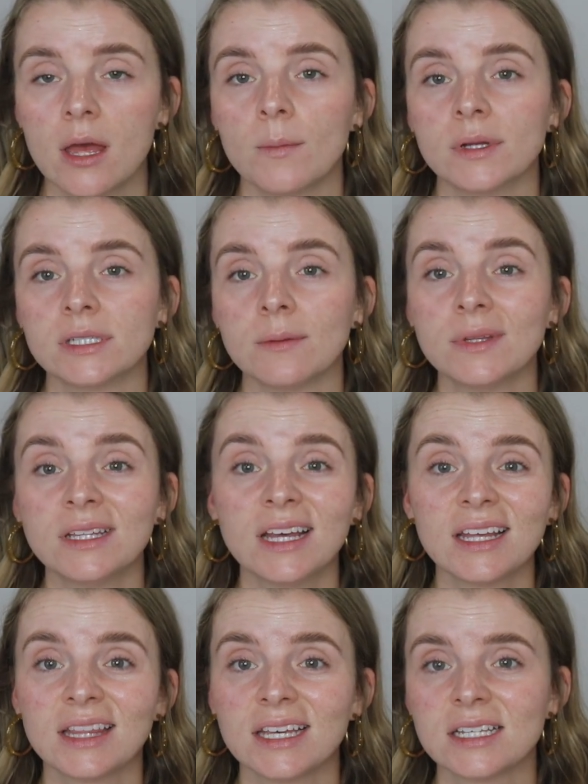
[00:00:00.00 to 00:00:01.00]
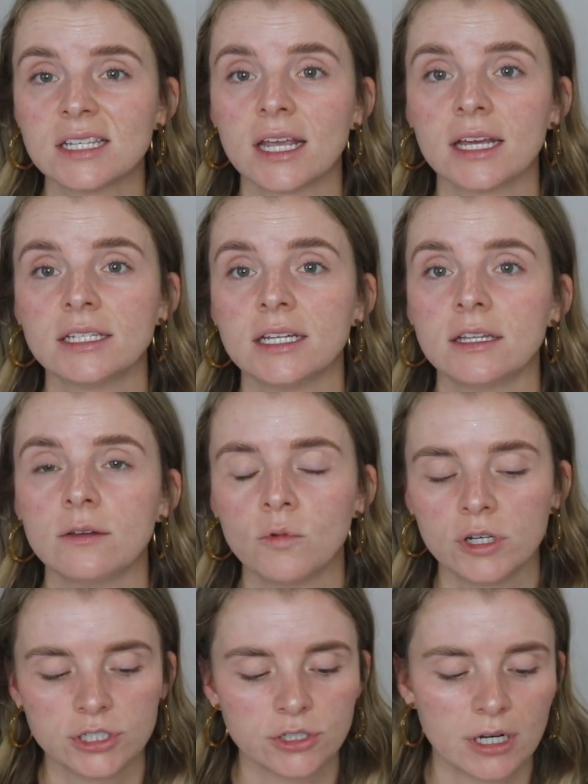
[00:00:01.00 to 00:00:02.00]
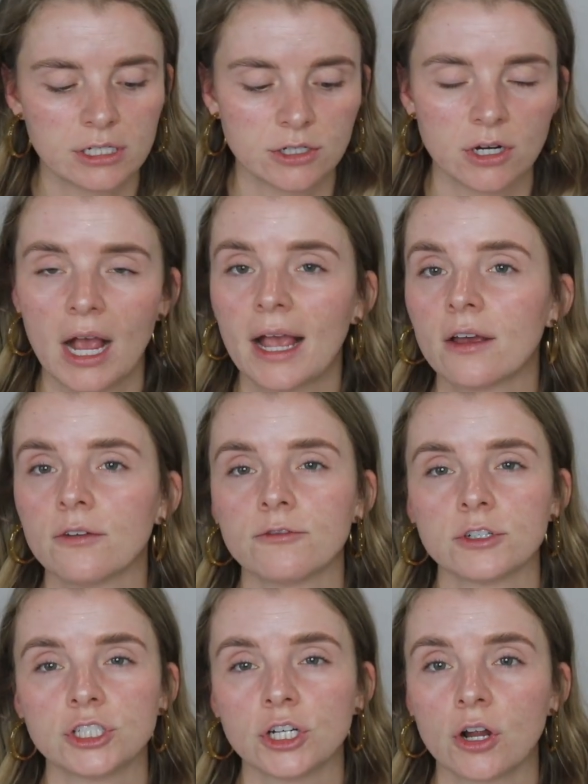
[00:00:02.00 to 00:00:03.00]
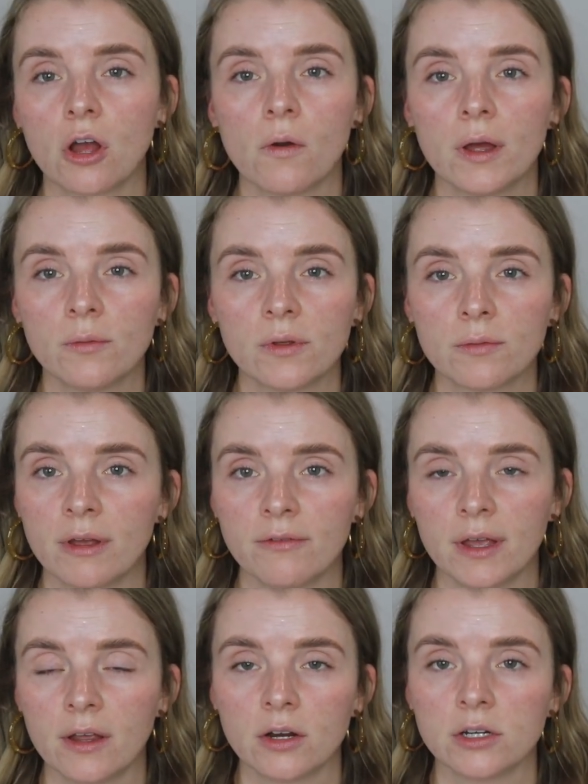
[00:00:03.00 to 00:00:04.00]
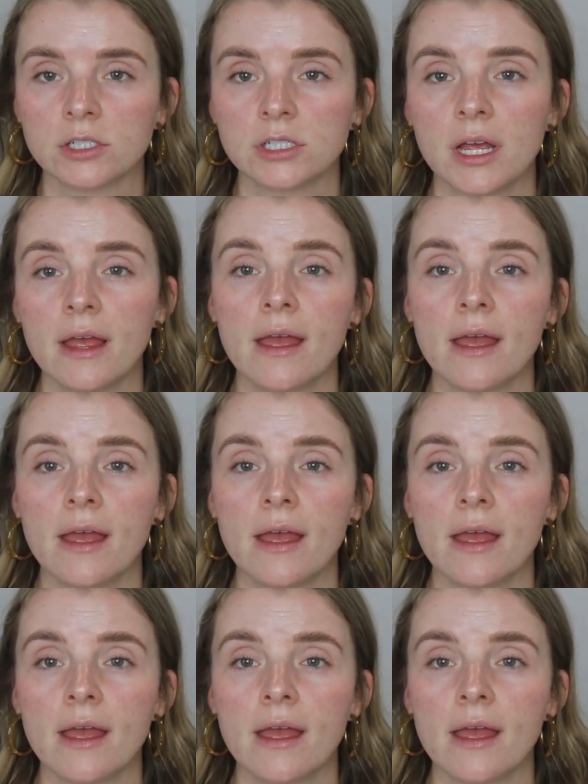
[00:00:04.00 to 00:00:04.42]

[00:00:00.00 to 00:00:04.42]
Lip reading: but something like this, like a tinted moisturizer, I could for sure go in with my fingers.